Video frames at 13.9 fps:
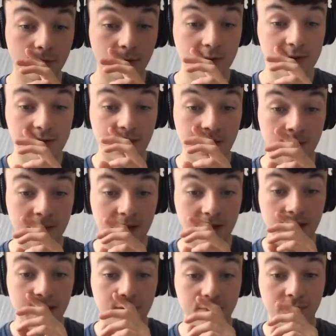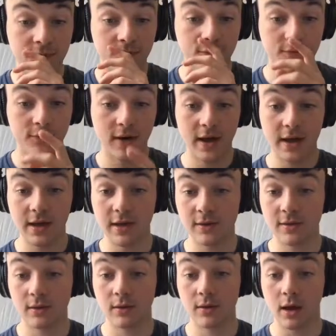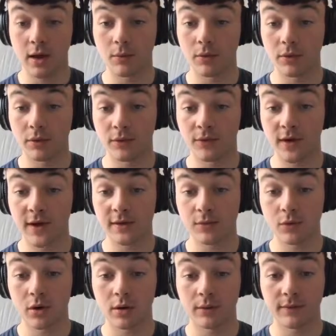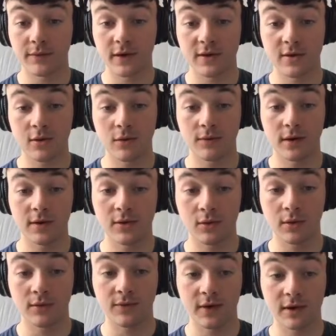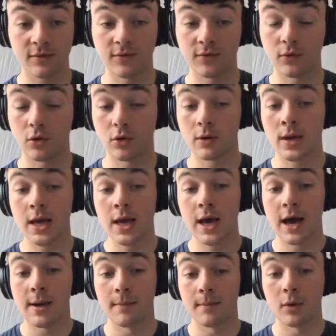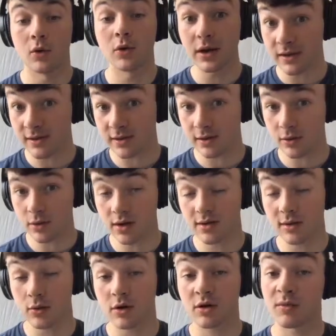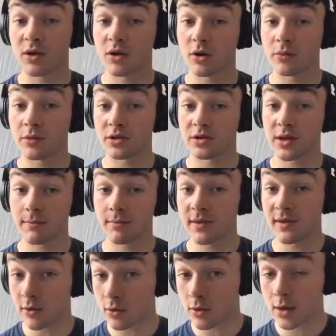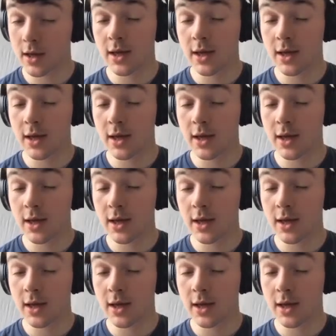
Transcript: already seen the phase 1, phase 2, phase 3, phase 4 audit series, I recommend you go and watch them too.